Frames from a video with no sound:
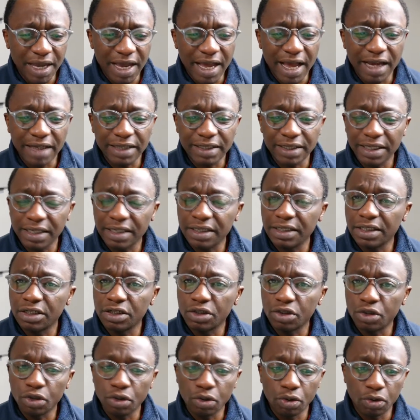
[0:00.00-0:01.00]
assess
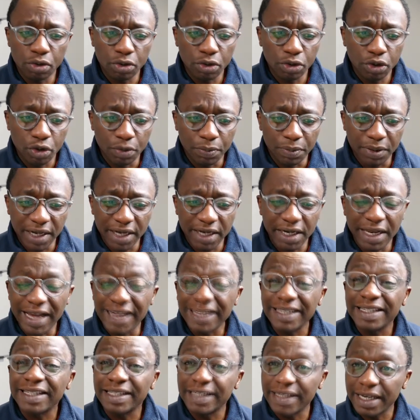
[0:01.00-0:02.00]
your
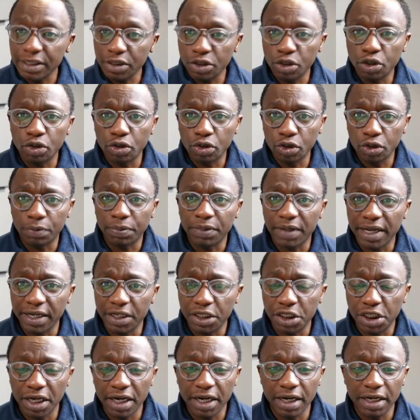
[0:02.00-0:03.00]
supply
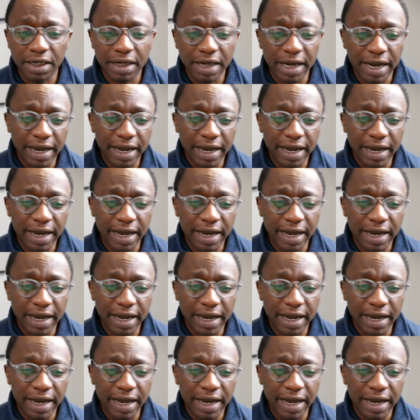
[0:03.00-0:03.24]
chain